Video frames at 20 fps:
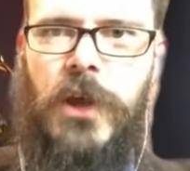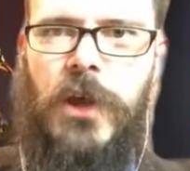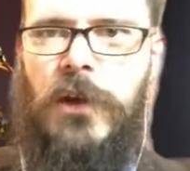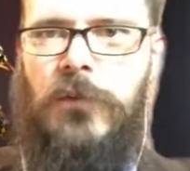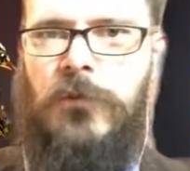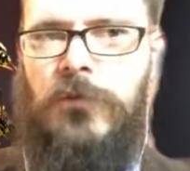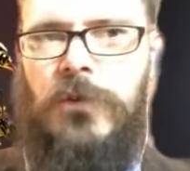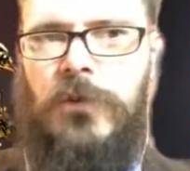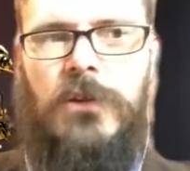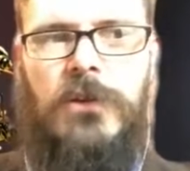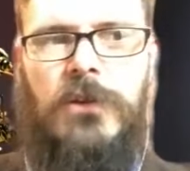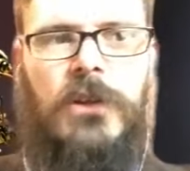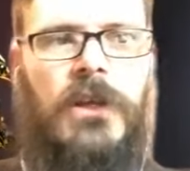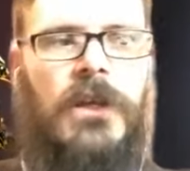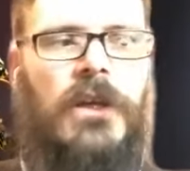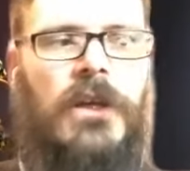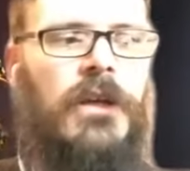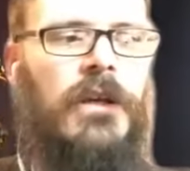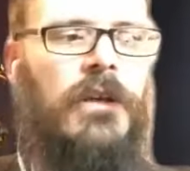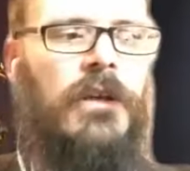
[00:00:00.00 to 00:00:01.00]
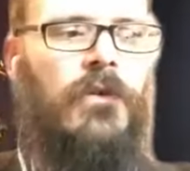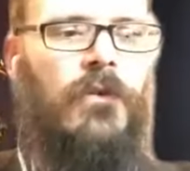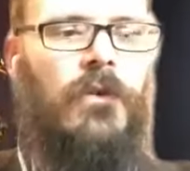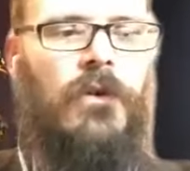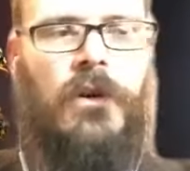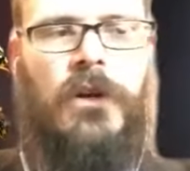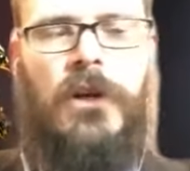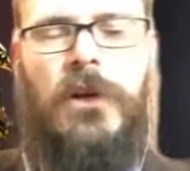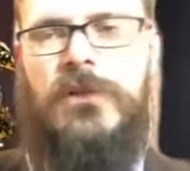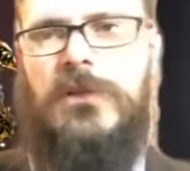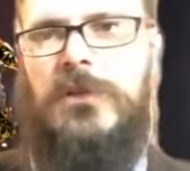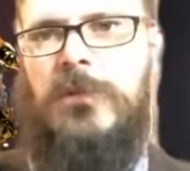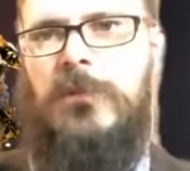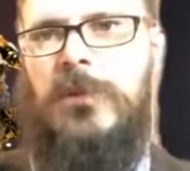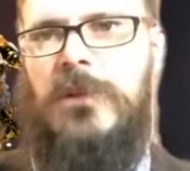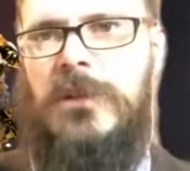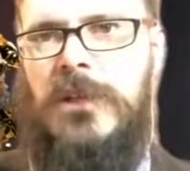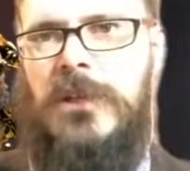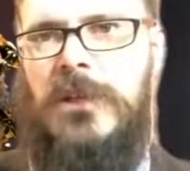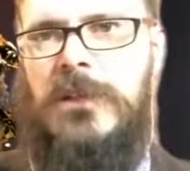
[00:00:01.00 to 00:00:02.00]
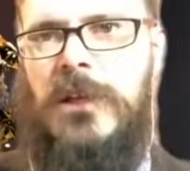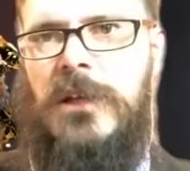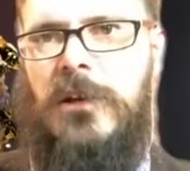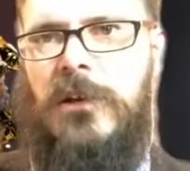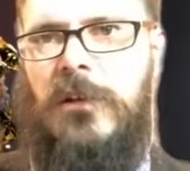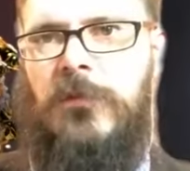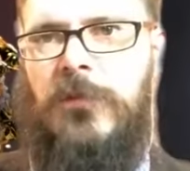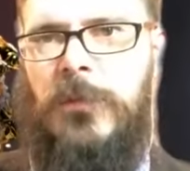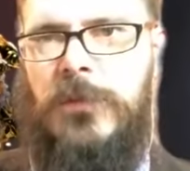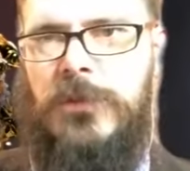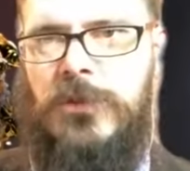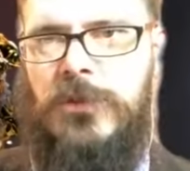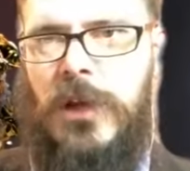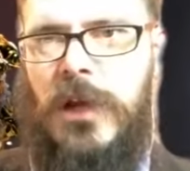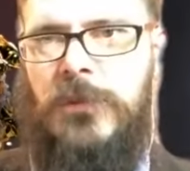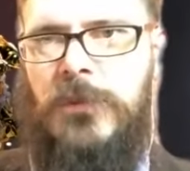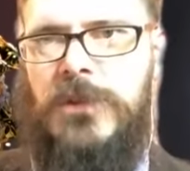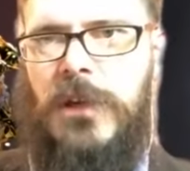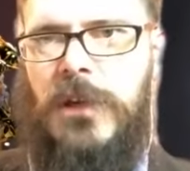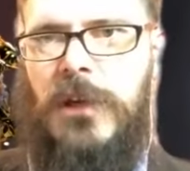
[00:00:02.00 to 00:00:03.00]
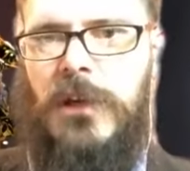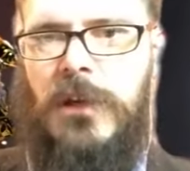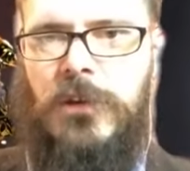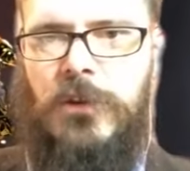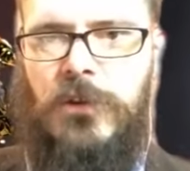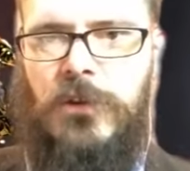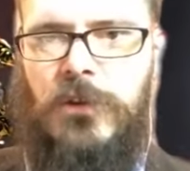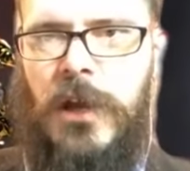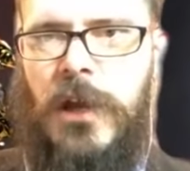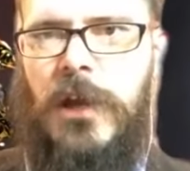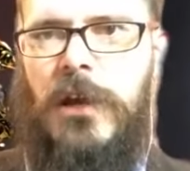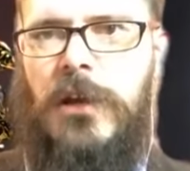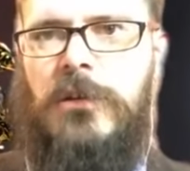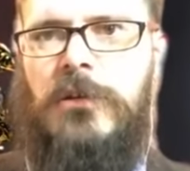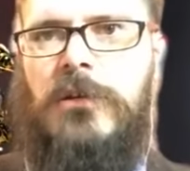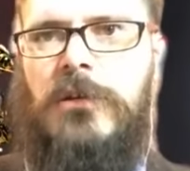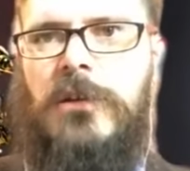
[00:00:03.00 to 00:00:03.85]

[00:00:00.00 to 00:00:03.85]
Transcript: every lead or customer detail from the job site in your head.